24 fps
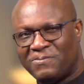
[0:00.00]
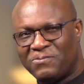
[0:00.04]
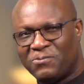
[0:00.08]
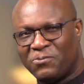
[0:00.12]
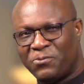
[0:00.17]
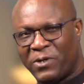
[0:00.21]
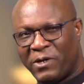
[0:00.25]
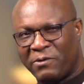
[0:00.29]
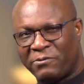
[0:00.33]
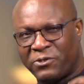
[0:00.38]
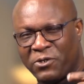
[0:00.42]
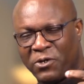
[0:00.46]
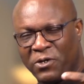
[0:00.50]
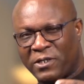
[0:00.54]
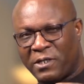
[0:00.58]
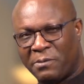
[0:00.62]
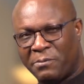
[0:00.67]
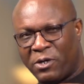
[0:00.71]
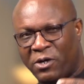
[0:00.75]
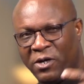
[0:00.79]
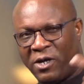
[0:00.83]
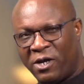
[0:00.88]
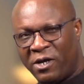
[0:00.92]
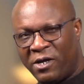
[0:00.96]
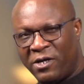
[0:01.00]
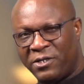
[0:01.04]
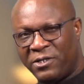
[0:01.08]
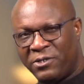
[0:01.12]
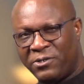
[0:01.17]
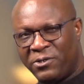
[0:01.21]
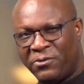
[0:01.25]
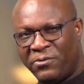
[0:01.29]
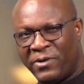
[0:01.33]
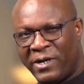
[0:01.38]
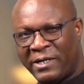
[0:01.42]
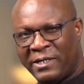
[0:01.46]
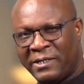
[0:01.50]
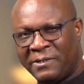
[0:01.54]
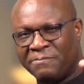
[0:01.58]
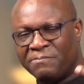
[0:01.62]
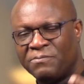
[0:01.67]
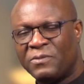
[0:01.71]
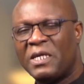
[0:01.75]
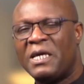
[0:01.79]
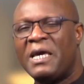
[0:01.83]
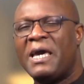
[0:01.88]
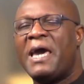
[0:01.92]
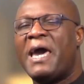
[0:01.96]
We have talked about learning already.
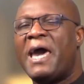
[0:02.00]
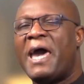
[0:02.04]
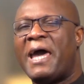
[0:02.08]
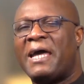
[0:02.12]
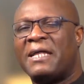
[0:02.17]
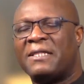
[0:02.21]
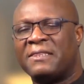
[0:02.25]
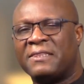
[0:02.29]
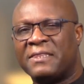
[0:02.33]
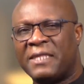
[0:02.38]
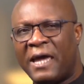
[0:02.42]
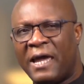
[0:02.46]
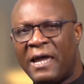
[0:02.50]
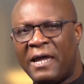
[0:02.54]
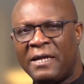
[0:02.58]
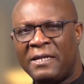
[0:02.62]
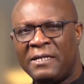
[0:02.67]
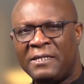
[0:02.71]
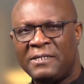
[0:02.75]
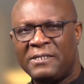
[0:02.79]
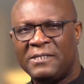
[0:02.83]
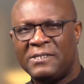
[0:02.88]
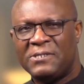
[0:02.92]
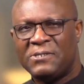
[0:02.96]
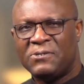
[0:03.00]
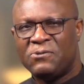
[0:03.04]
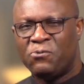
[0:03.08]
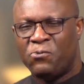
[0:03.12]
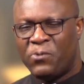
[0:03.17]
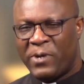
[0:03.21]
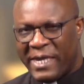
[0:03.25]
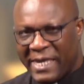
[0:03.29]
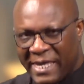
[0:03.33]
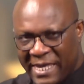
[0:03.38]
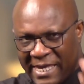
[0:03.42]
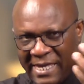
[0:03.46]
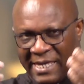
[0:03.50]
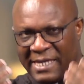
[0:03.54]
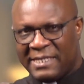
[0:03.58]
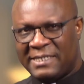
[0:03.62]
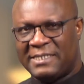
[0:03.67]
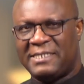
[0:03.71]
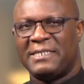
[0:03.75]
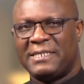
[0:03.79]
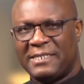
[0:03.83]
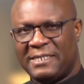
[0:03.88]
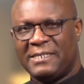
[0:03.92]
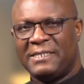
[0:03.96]
And then we
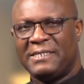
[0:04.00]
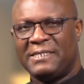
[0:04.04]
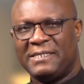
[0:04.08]
eat.